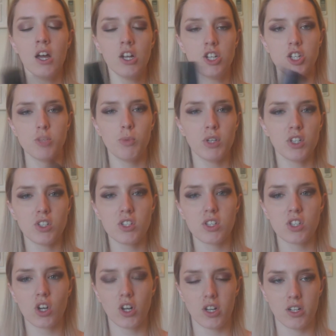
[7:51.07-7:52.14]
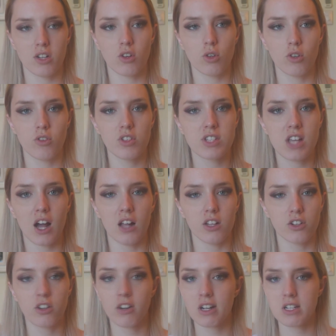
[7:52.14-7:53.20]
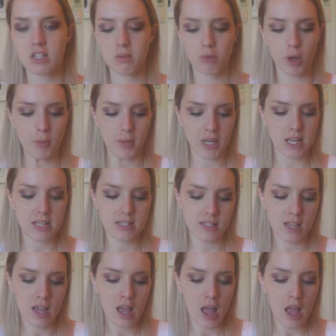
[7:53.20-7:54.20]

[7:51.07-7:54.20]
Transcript: just because it's got all of its color correcting properties.